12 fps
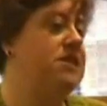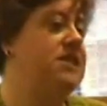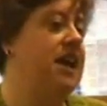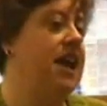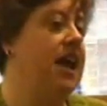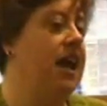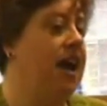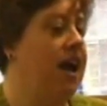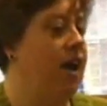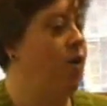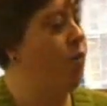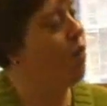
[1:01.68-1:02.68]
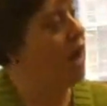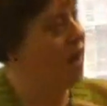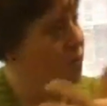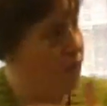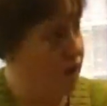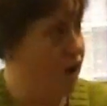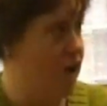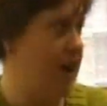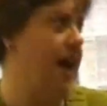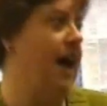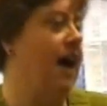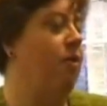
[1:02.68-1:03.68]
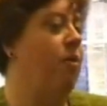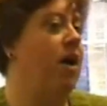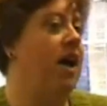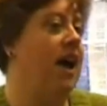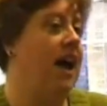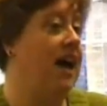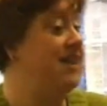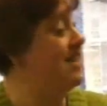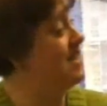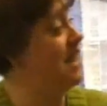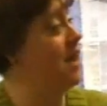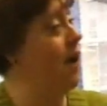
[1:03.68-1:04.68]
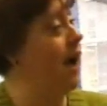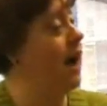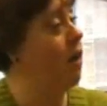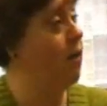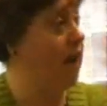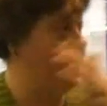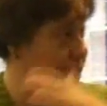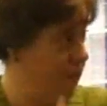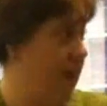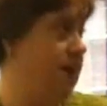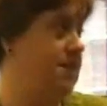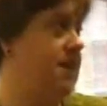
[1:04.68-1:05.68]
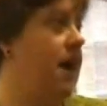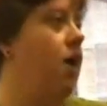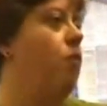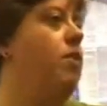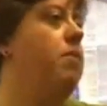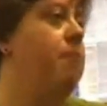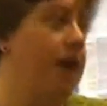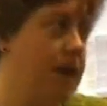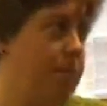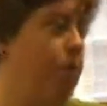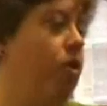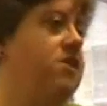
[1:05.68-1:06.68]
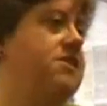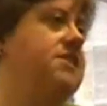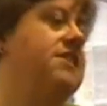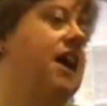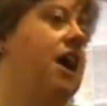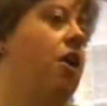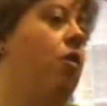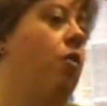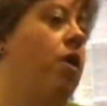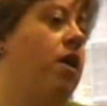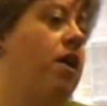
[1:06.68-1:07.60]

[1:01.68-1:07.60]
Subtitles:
to see where we are now, and to see how that affects how we make policies, how